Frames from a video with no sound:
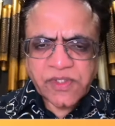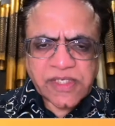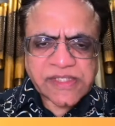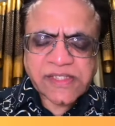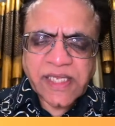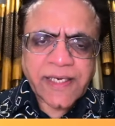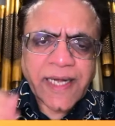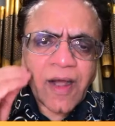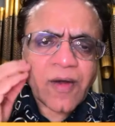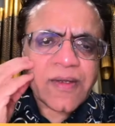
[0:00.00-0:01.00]
his son
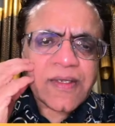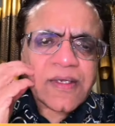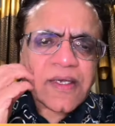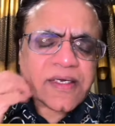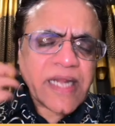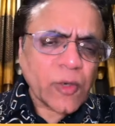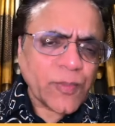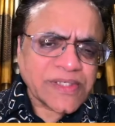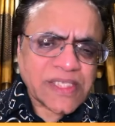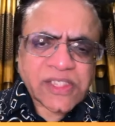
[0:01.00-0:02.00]
now, Lalu
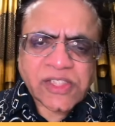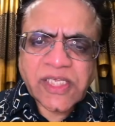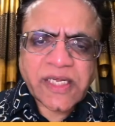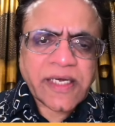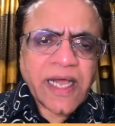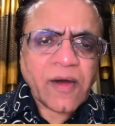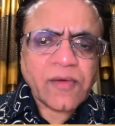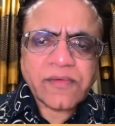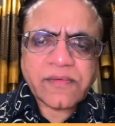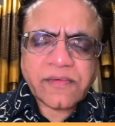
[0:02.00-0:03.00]
Prasad's son now,